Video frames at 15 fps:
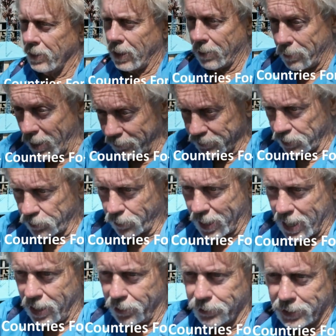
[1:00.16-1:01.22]
above the
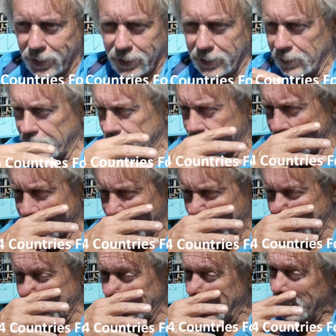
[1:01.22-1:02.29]
ground in these
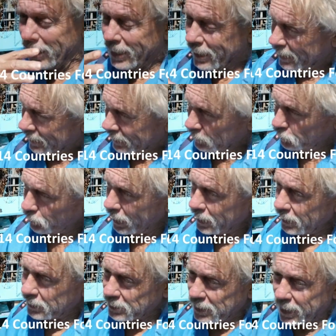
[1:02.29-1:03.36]
things. He's
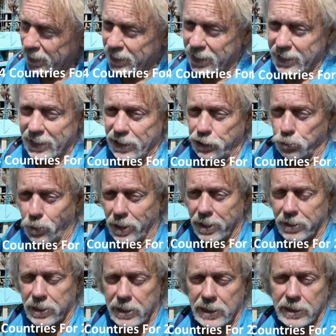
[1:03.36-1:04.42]
trying to say that each one
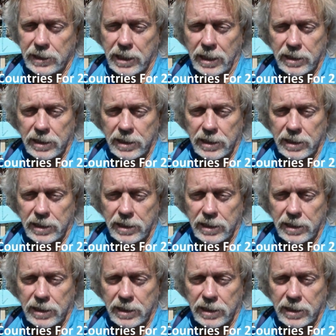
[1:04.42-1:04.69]
of these